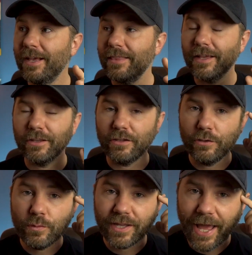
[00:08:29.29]
that
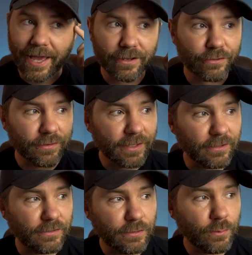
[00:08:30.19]
you can actually
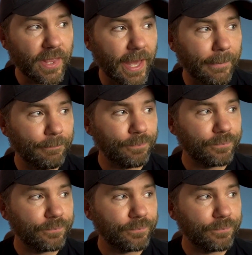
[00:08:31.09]
do that